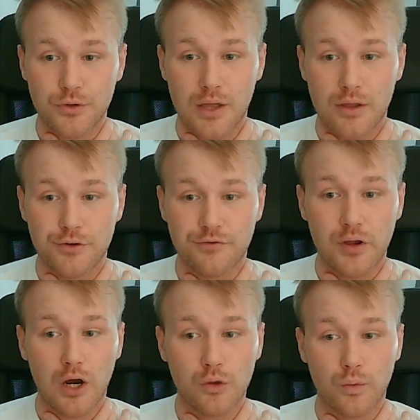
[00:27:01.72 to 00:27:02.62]
to figure
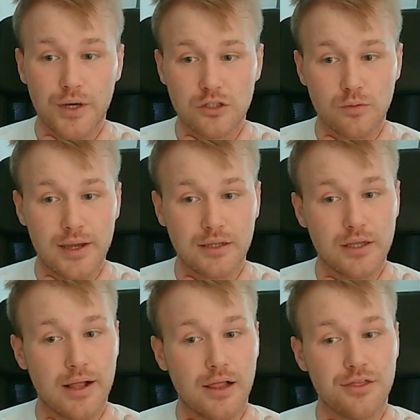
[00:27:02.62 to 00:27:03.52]
out ways to make the
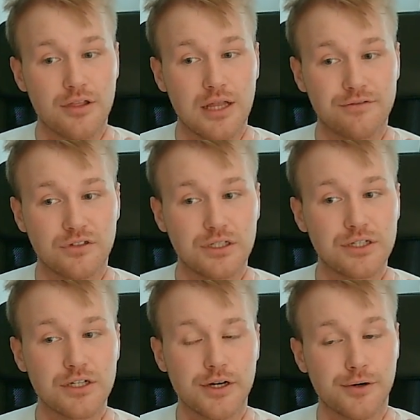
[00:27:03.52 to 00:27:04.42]
healthy lifestyle
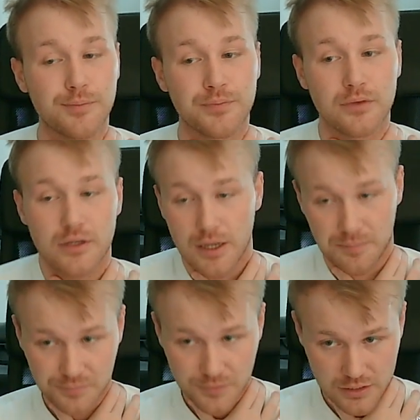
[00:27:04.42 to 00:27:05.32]
easier. Yeah,
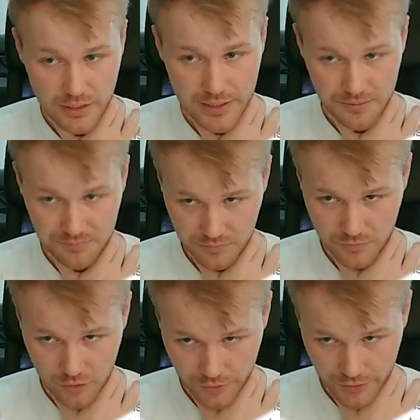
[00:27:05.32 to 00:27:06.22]
it's again
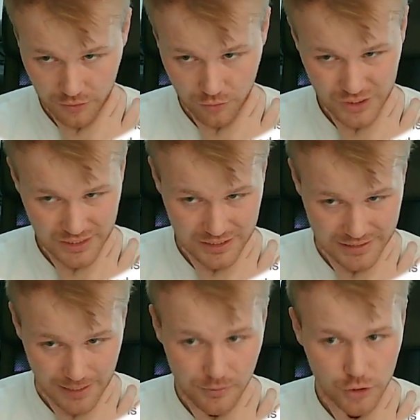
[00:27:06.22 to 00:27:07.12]
going into this
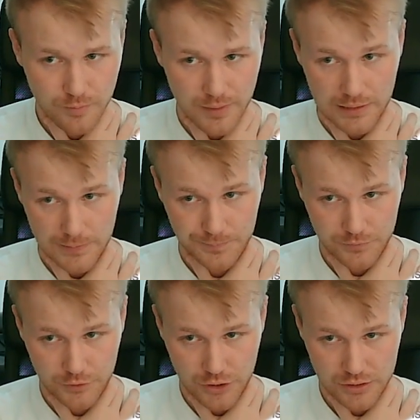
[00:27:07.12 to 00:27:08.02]
establishment,
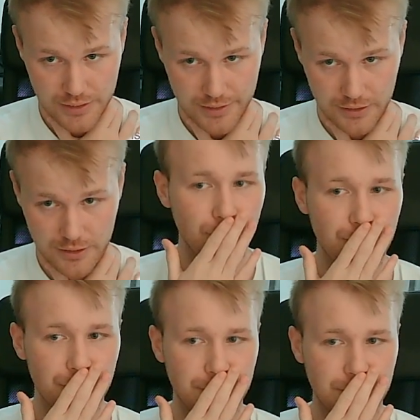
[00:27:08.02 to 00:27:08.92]
just like the
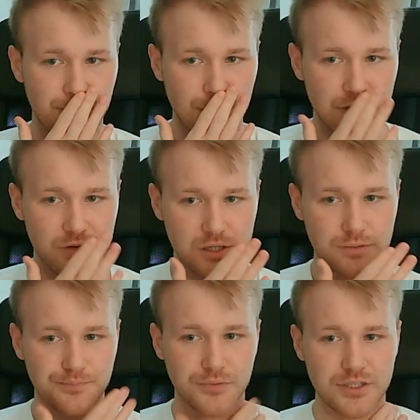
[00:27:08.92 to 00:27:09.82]
previous
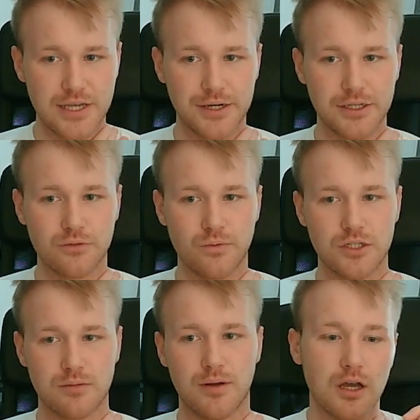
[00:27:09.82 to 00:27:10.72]
sentence was
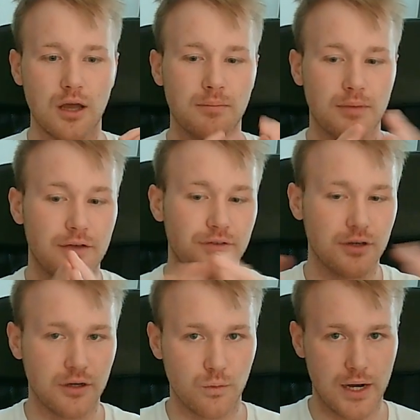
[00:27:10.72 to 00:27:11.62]
about having
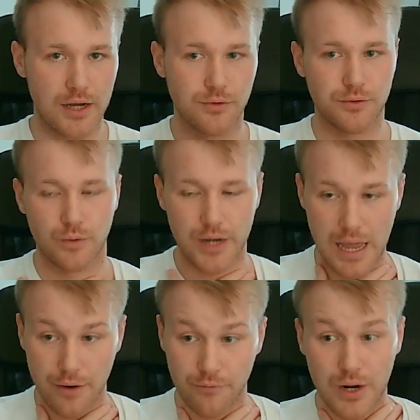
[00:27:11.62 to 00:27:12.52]
a wide
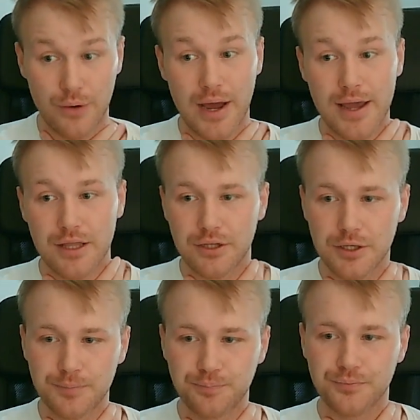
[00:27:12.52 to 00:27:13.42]
variety
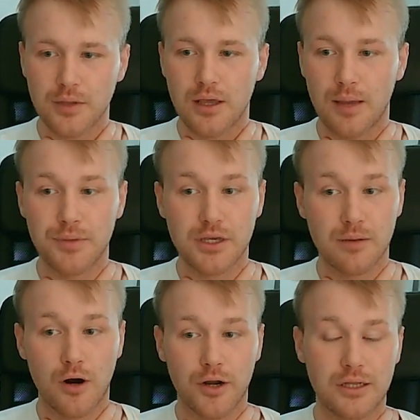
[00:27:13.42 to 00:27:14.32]
and being a
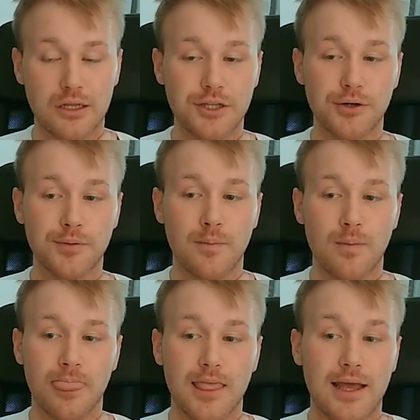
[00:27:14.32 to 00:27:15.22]
market leader.
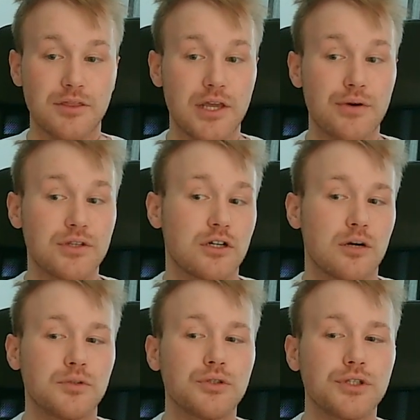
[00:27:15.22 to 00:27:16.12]
And there is a
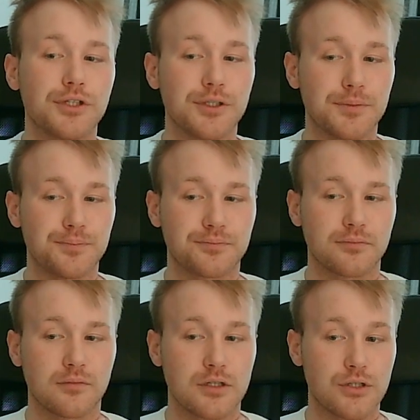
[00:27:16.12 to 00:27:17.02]
community.
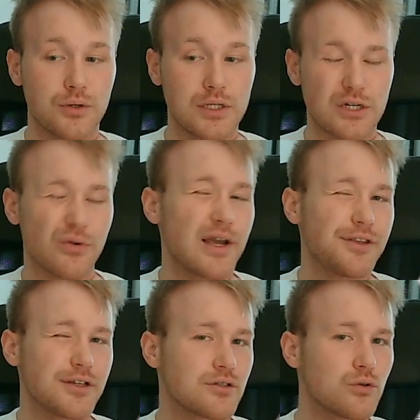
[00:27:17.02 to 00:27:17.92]
So it's creating
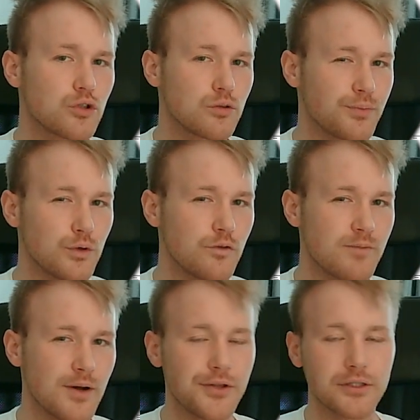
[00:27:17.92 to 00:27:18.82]
social proof,
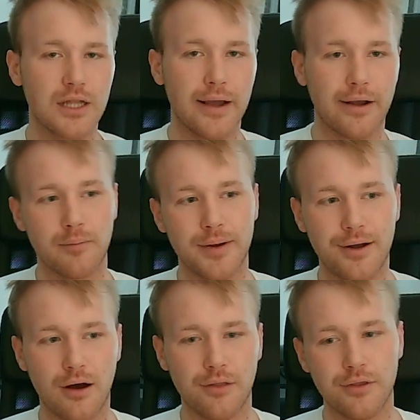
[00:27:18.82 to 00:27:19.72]
but not like, oh my
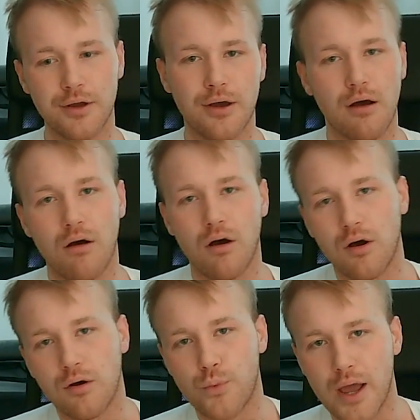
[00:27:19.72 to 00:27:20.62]
God,
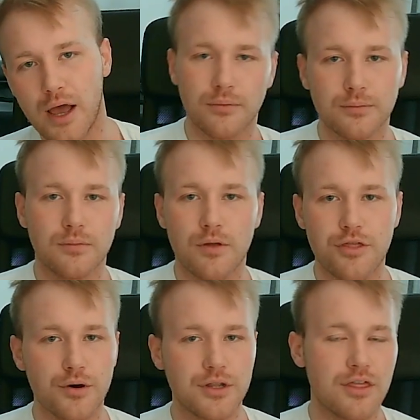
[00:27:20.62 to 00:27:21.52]
we have
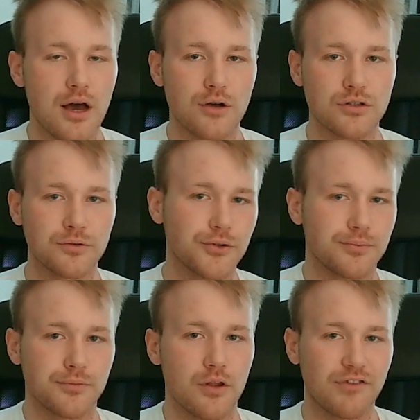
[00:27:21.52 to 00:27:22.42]
30,000
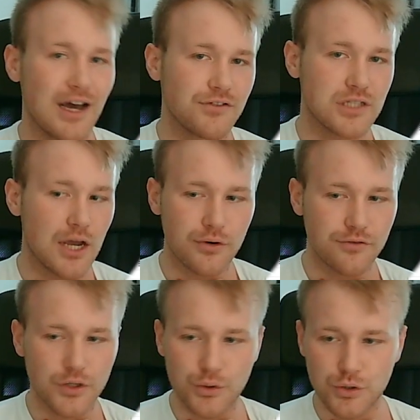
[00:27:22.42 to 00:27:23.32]
5-star
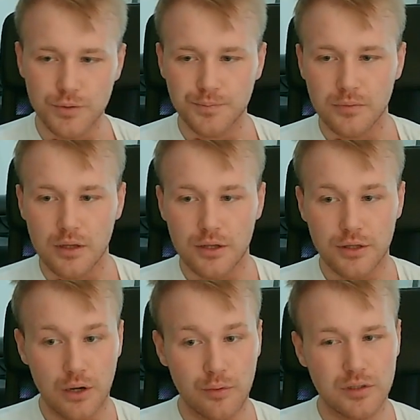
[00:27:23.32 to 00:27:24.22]
reviews.
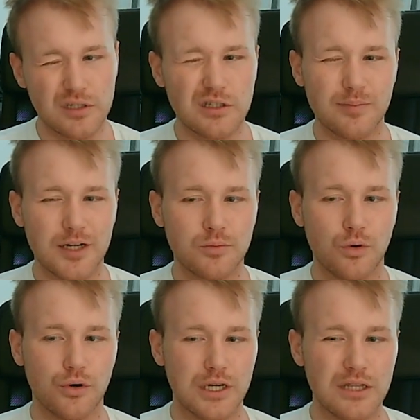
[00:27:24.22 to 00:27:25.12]
No, it's much
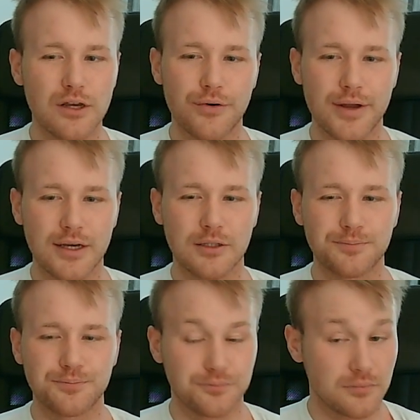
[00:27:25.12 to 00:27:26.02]
more indirect
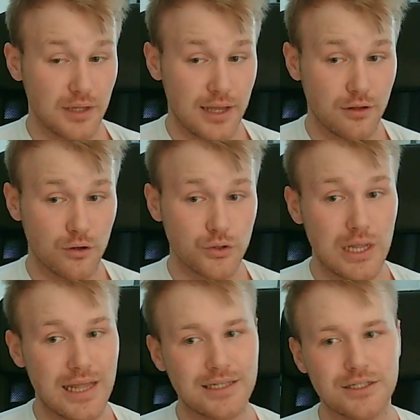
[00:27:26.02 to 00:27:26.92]
and also a
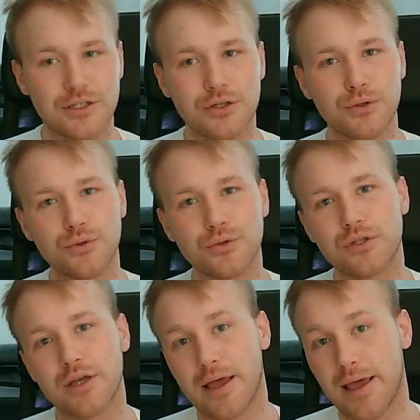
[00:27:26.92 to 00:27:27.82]
less used
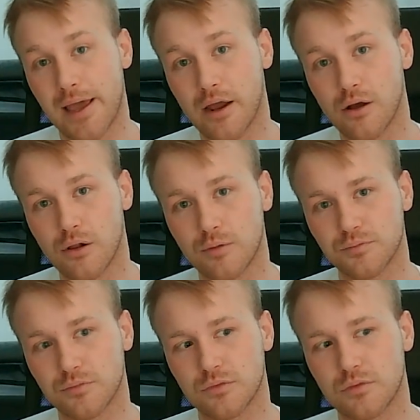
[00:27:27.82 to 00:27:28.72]
angle,
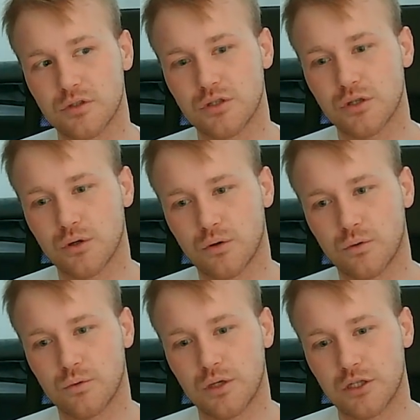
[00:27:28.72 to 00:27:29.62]
so
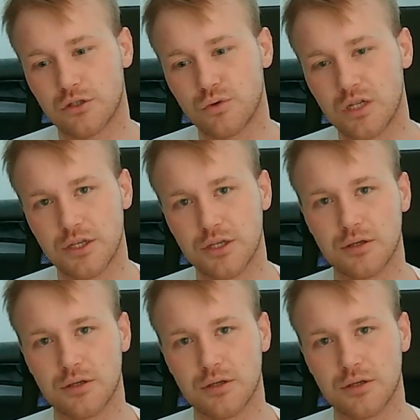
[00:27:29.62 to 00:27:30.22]
it's really